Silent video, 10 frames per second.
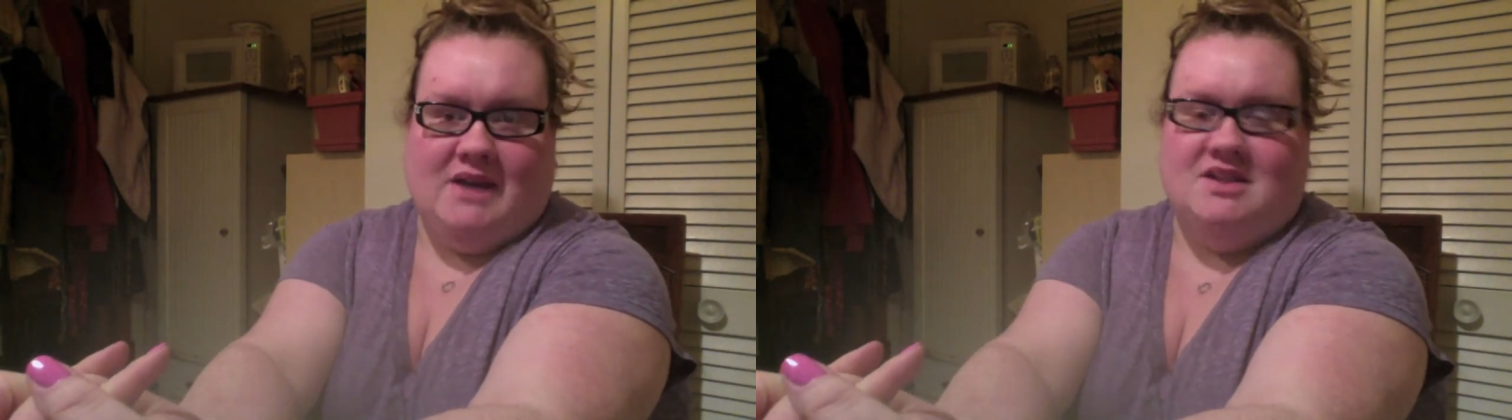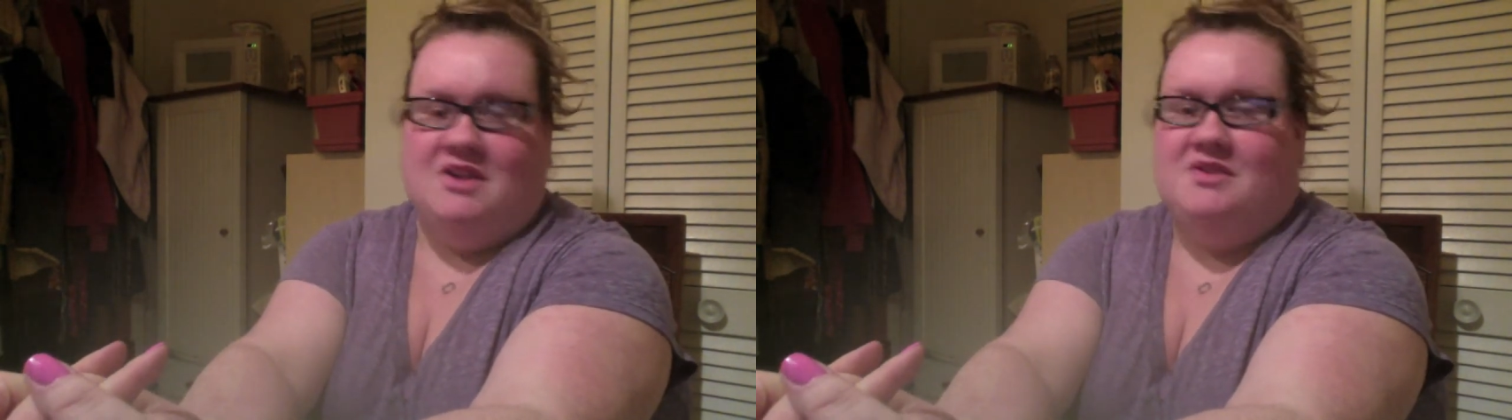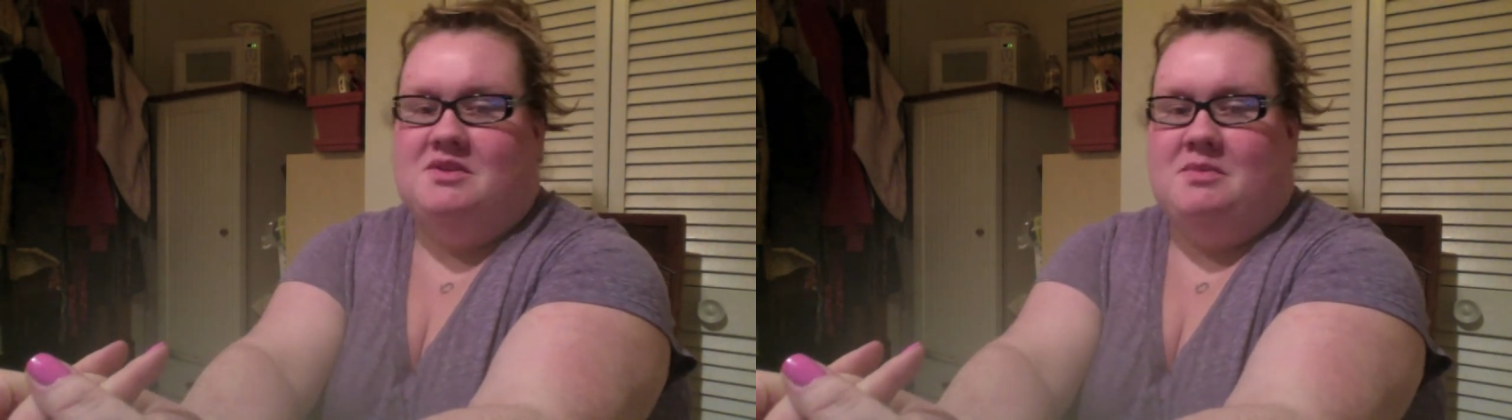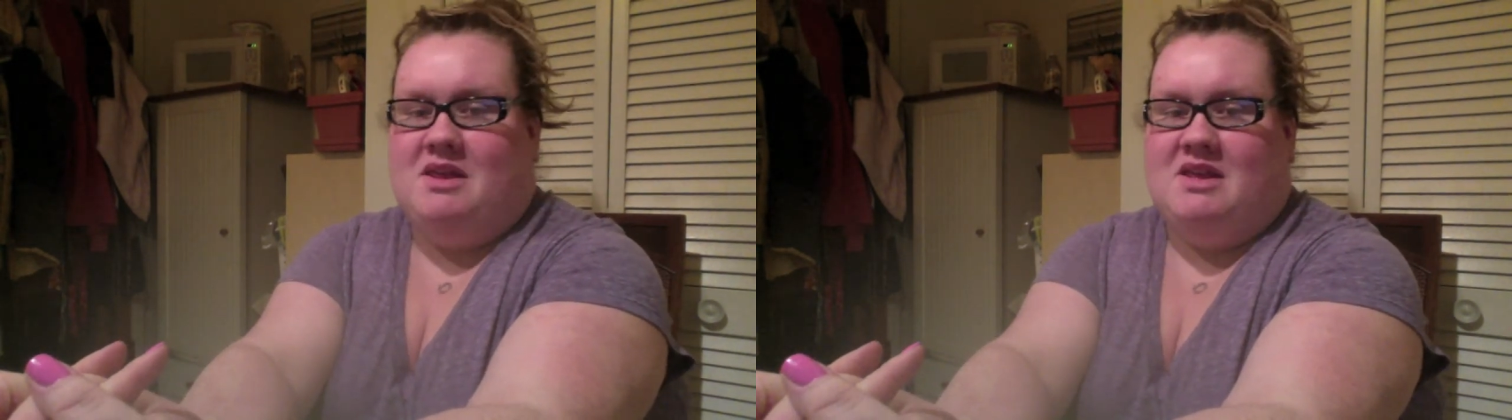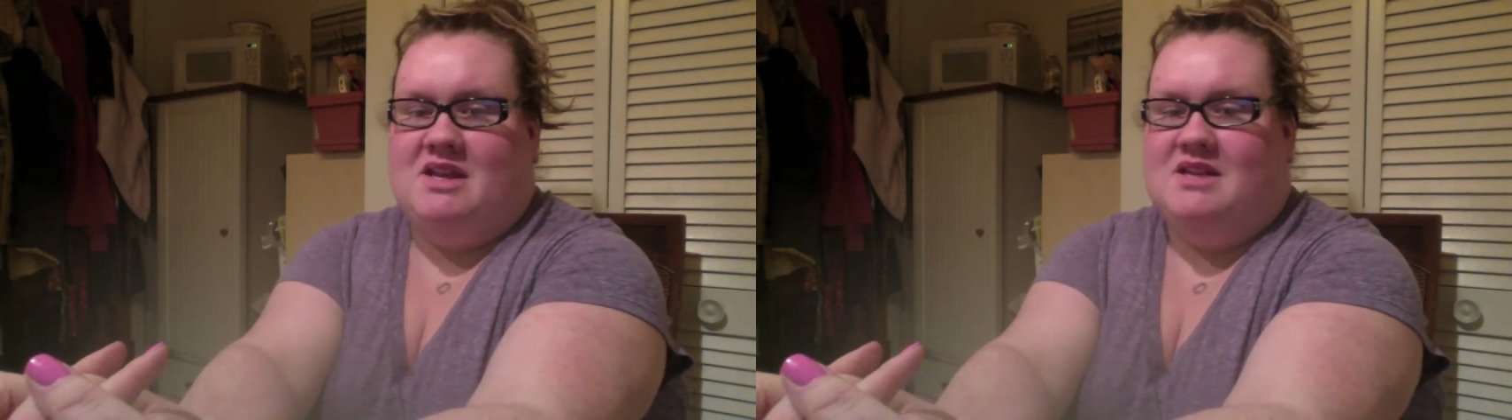I used to be
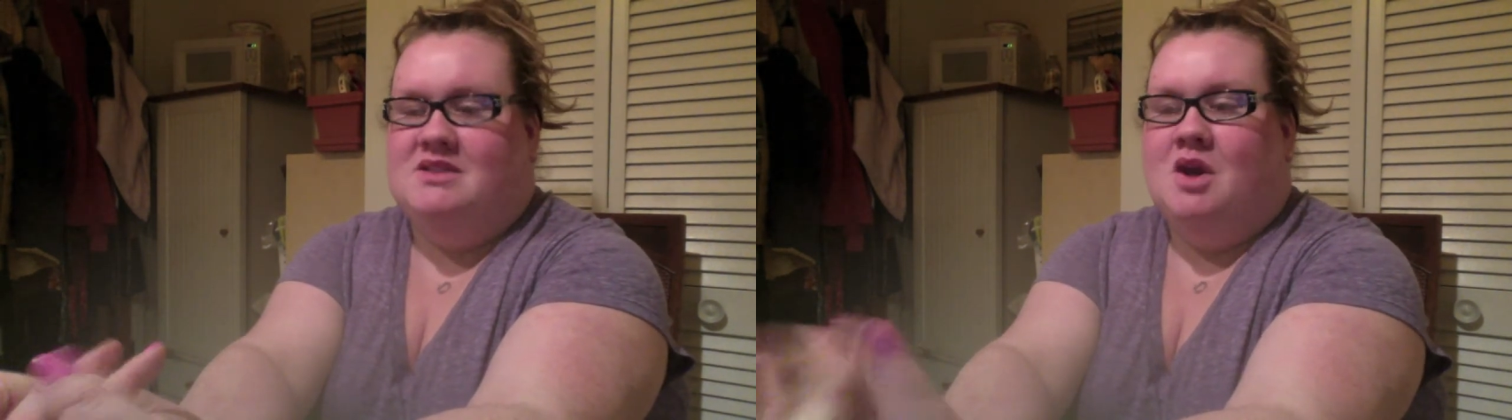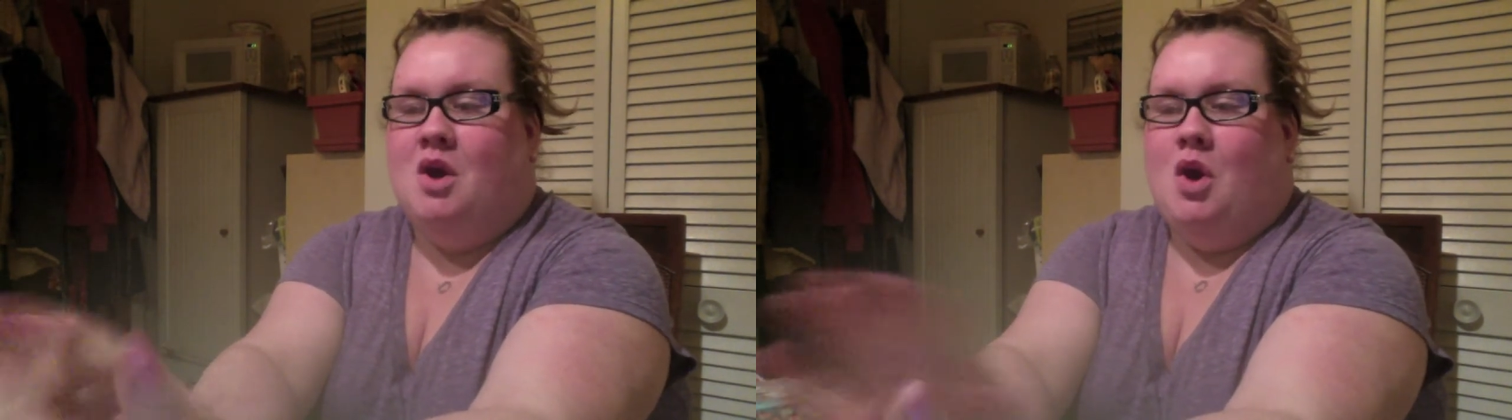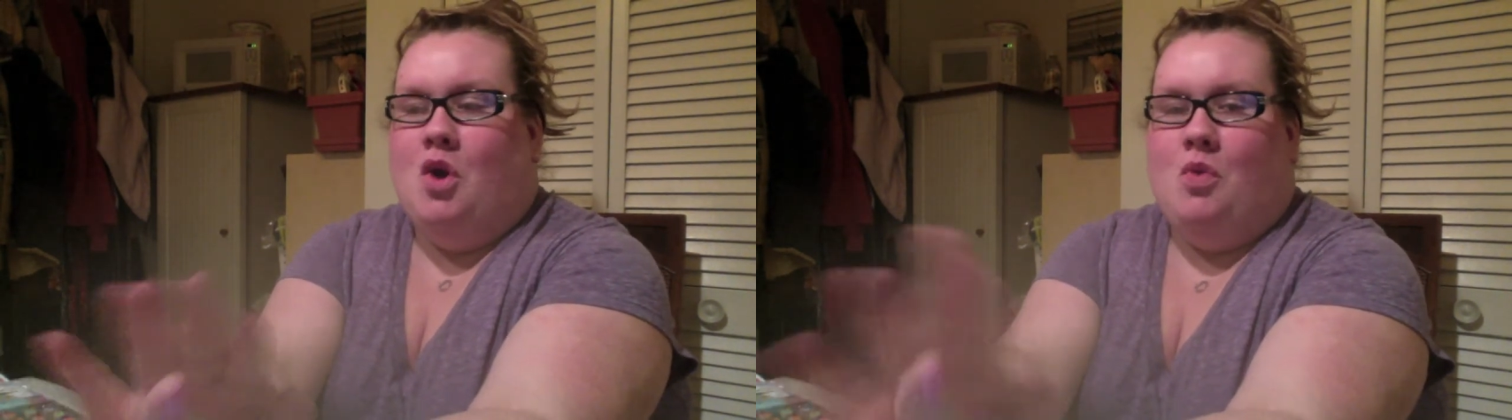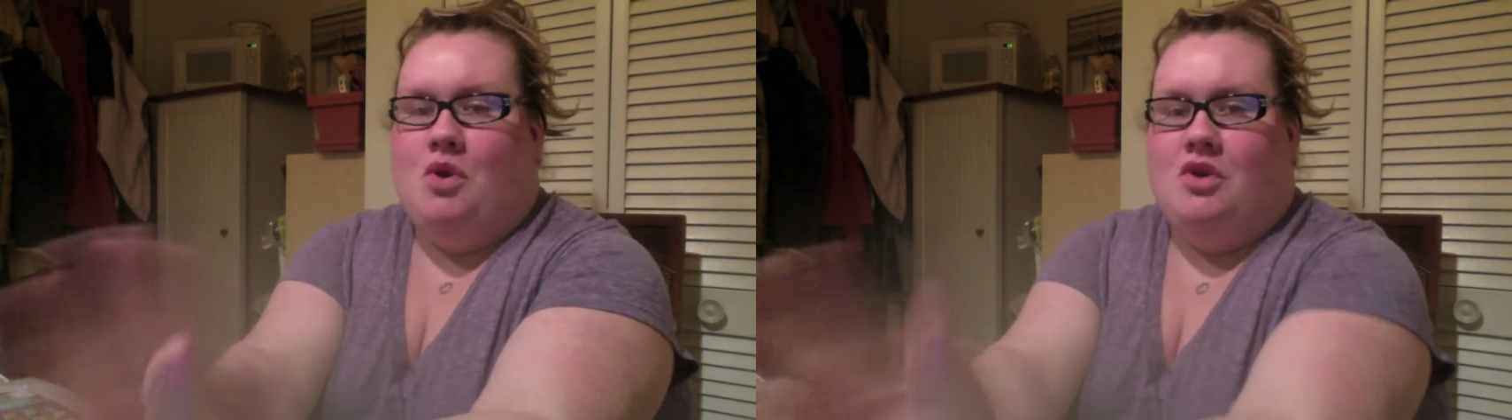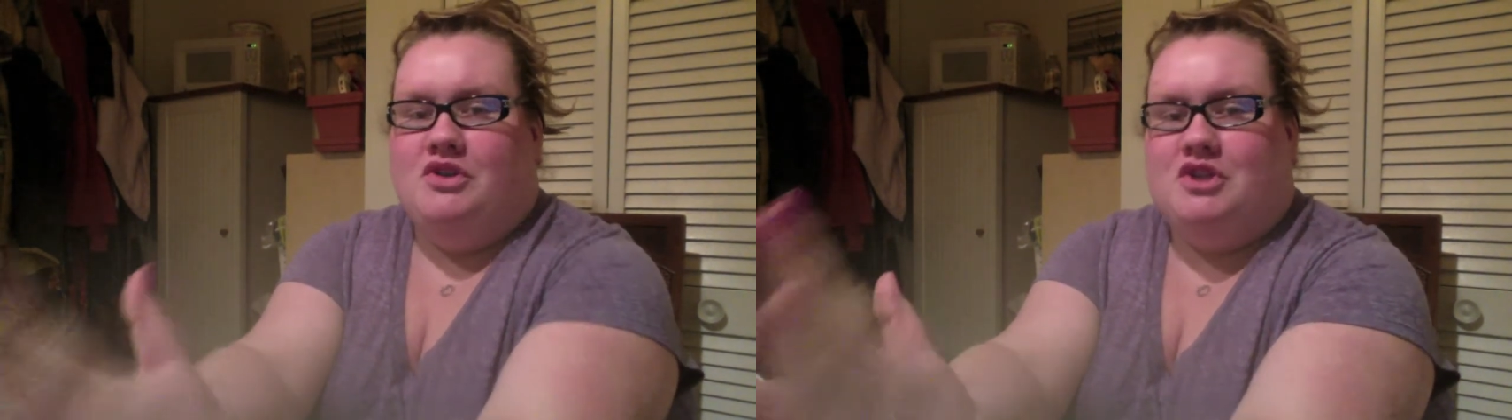these 1
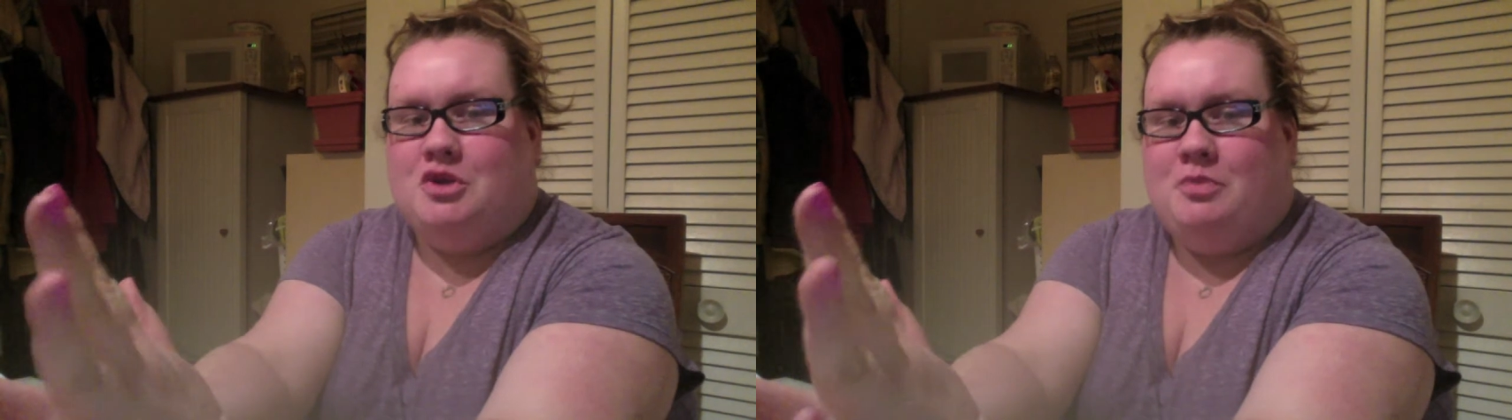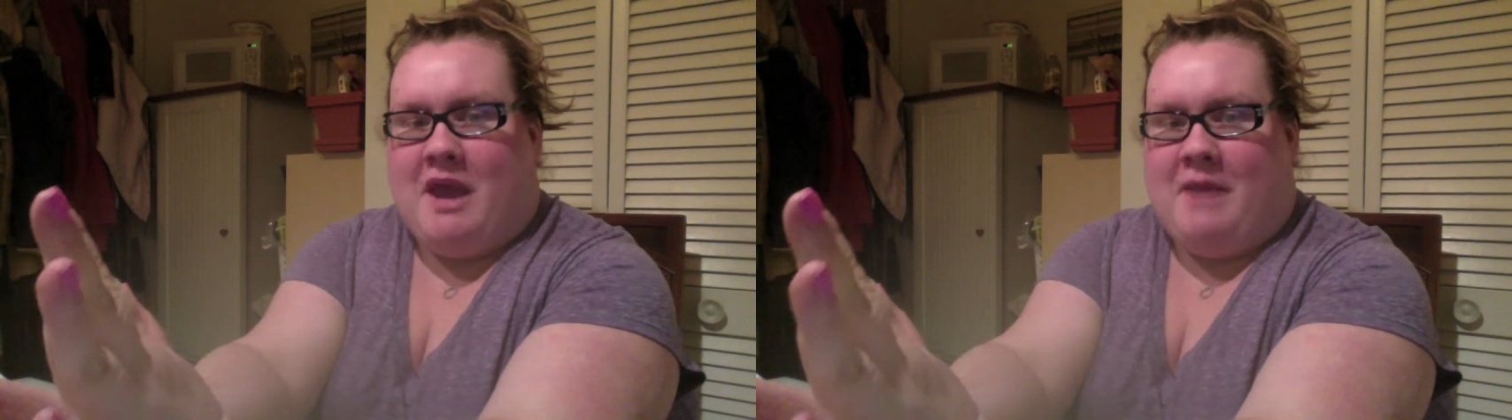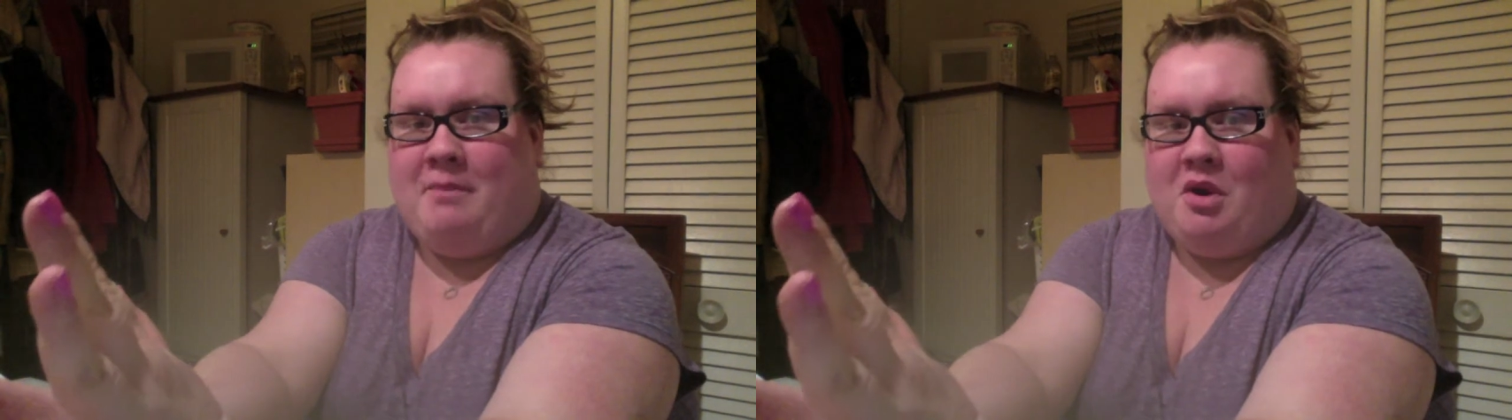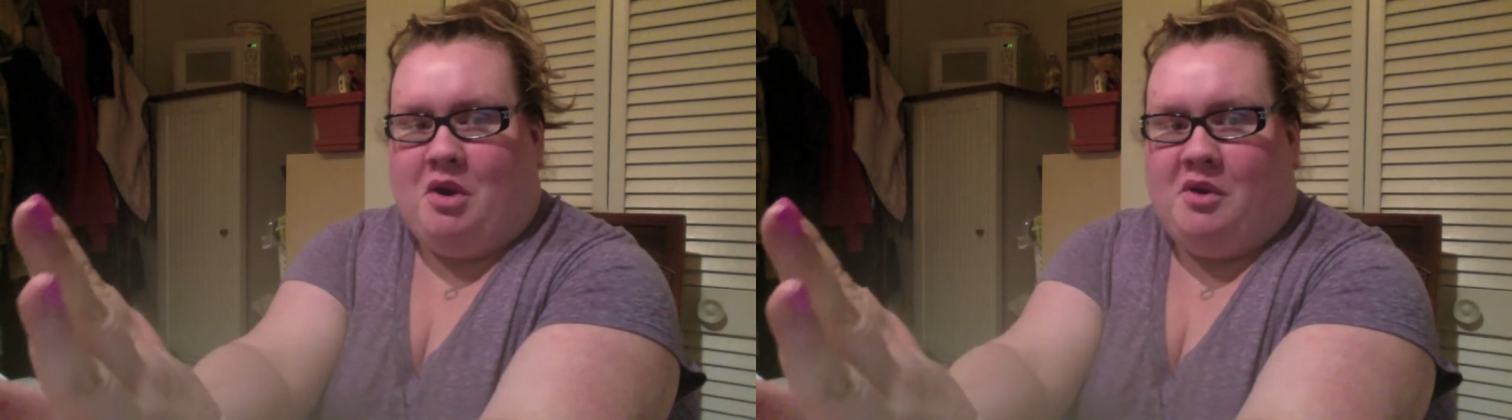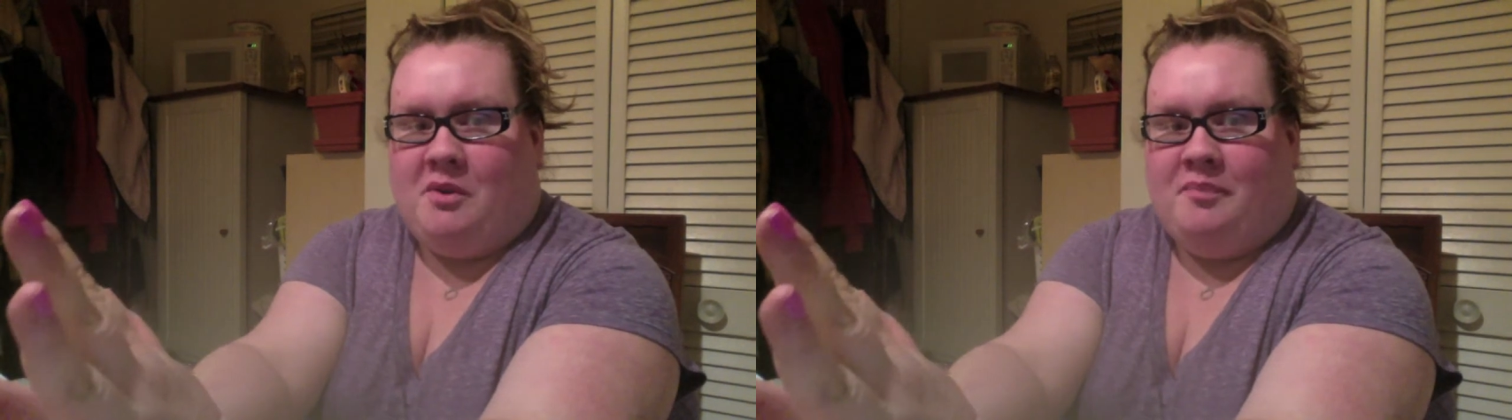or 2 paper